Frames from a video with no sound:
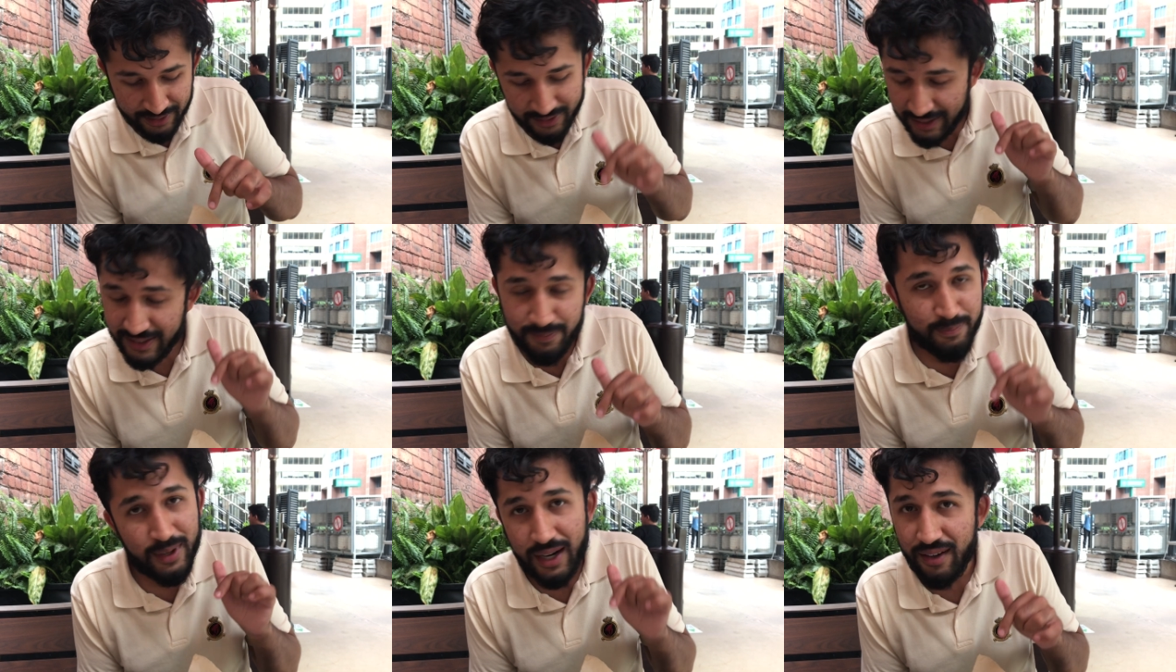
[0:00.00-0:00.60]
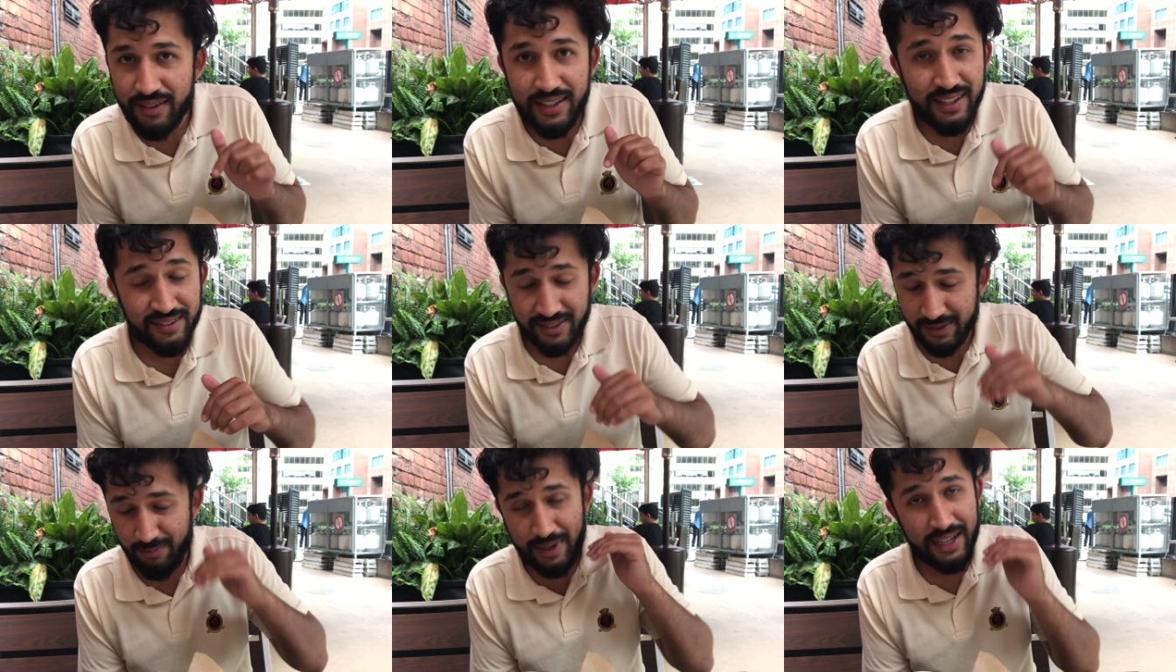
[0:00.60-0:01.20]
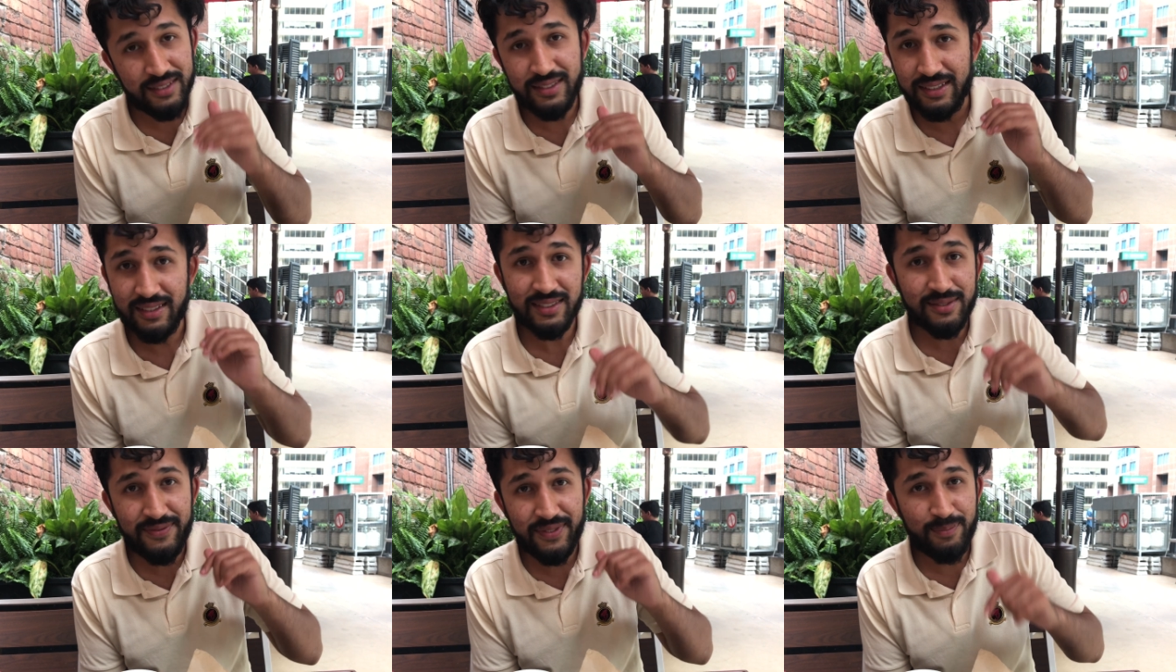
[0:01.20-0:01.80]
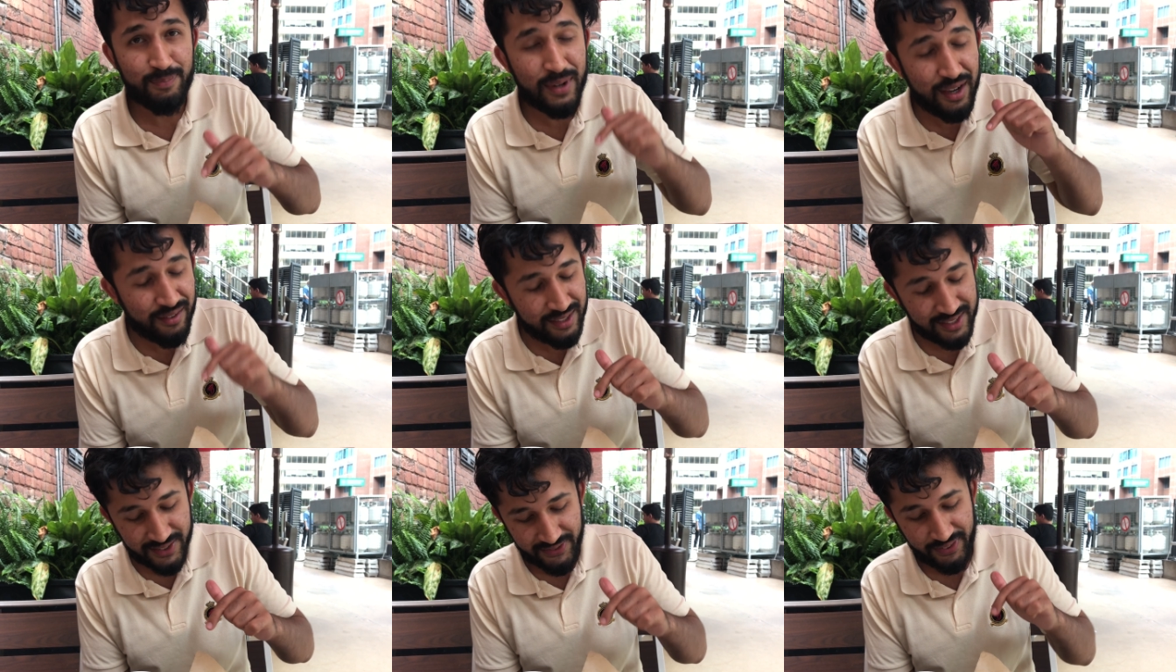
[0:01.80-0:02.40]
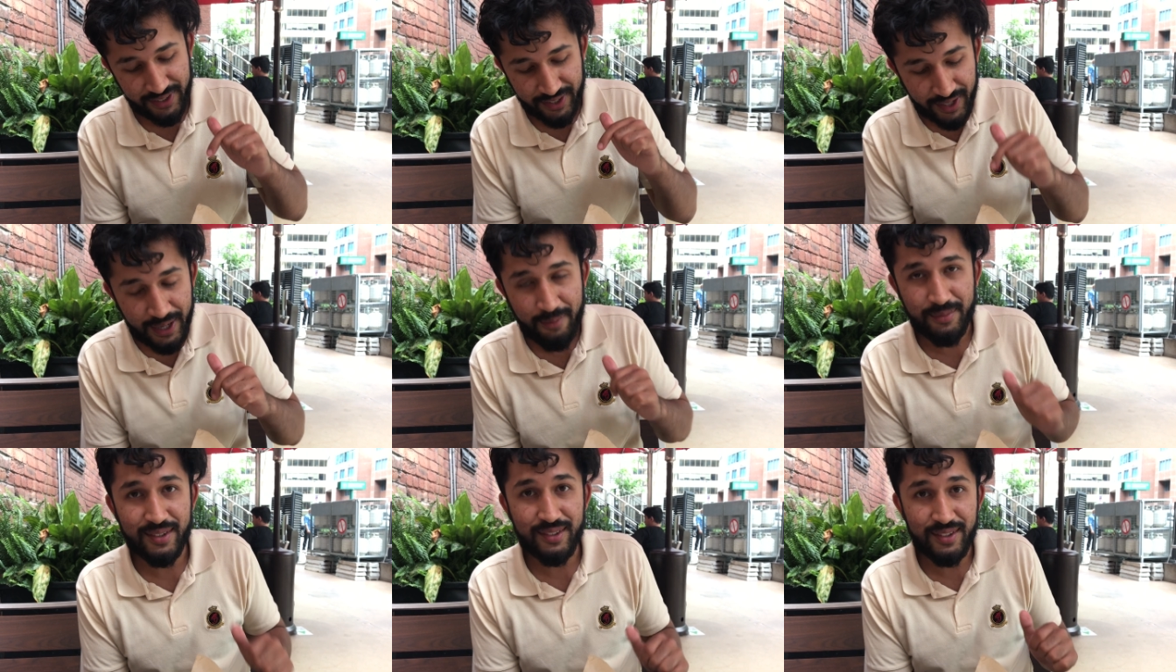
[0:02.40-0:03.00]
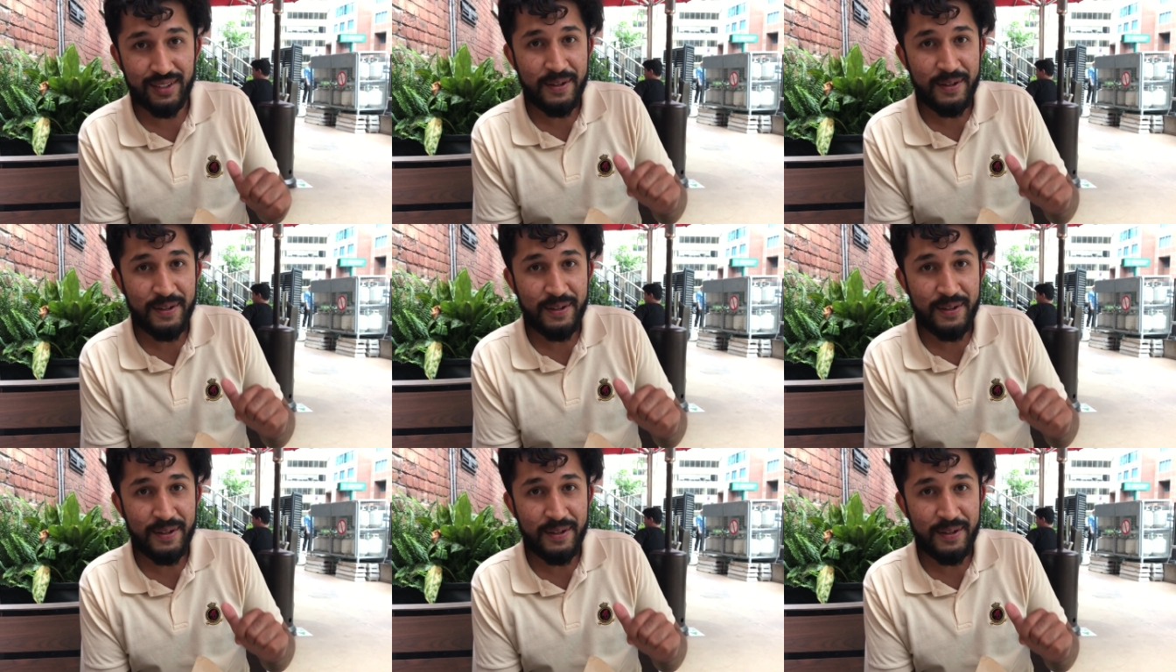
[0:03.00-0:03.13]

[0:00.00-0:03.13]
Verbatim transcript: This brownie is amazing. This brownie is phenomenal.